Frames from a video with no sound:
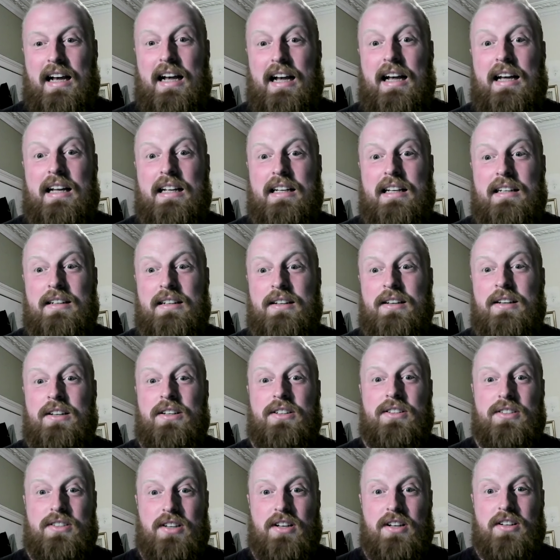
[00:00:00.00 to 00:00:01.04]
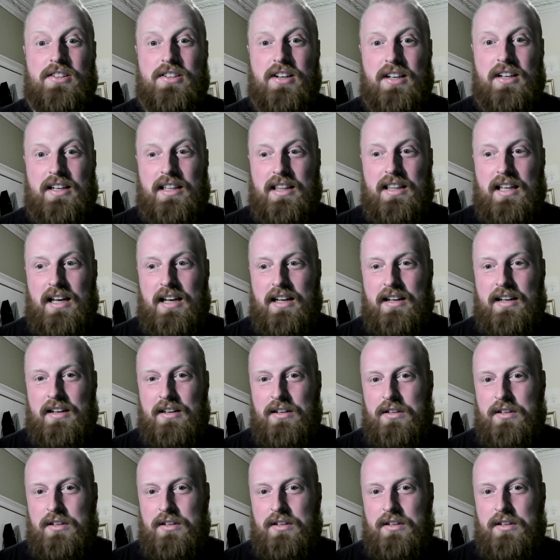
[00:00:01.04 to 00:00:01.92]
and such like that,